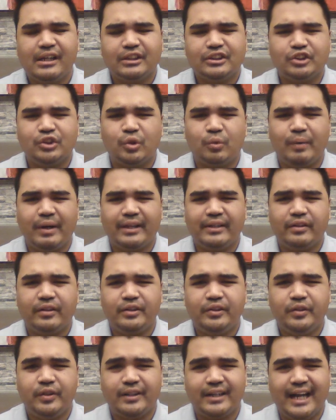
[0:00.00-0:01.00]
So whether
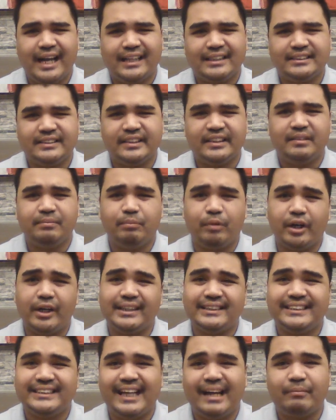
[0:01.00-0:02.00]
you are answering bar
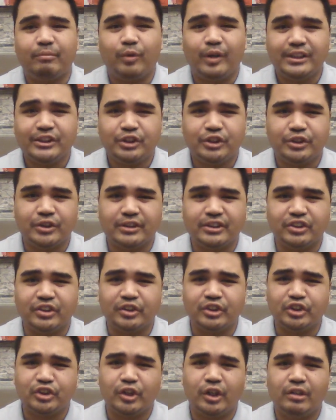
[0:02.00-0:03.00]
exam questions
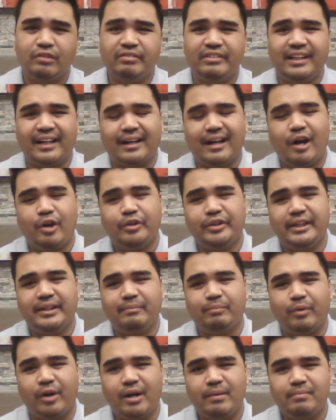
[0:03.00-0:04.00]
or solving
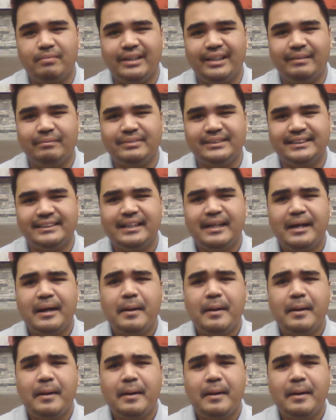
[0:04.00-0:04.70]
accounting problems,